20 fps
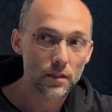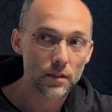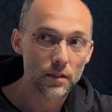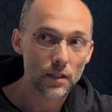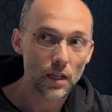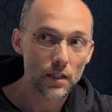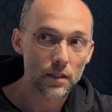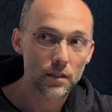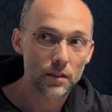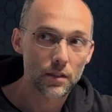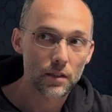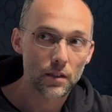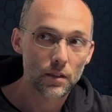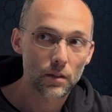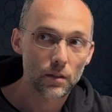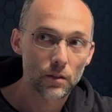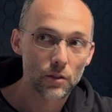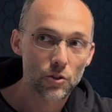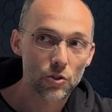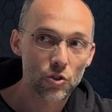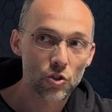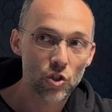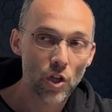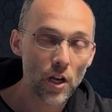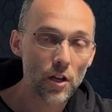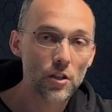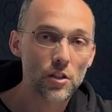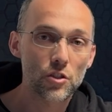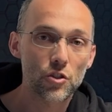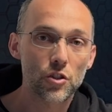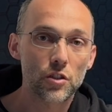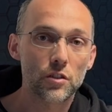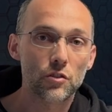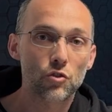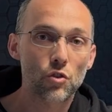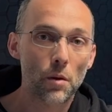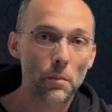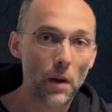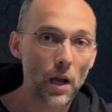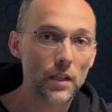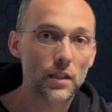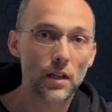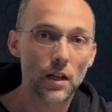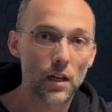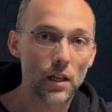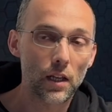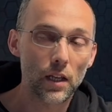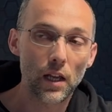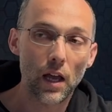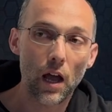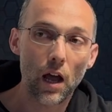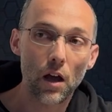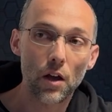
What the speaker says: that change dramatically how